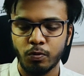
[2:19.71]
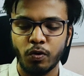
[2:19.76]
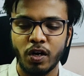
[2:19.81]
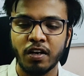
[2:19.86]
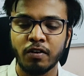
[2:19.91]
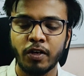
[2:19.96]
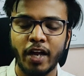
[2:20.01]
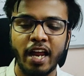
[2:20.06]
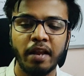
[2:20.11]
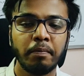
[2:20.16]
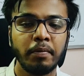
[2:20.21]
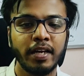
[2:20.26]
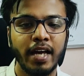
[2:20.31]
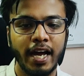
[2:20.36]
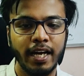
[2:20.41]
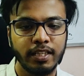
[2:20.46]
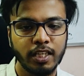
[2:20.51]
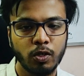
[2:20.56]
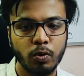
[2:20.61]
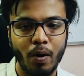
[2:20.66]
1 can be
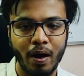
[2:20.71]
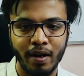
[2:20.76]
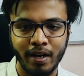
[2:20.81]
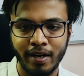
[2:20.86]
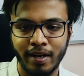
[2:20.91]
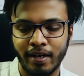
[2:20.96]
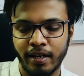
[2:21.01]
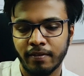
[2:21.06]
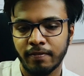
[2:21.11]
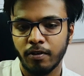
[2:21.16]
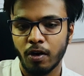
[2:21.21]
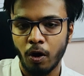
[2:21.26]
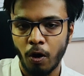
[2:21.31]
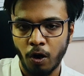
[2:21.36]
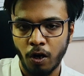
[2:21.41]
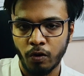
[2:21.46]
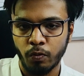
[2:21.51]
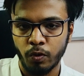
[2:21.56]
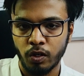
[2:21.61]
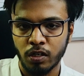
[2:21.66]
either quantitative
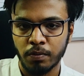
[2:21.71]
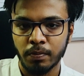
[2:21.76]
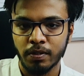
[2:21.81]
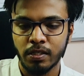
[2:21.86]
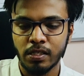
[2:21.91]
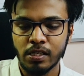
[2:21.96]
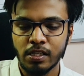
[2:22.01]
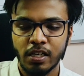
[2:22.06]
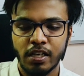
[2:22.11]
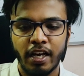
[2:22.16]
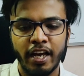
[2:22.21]
or verbal.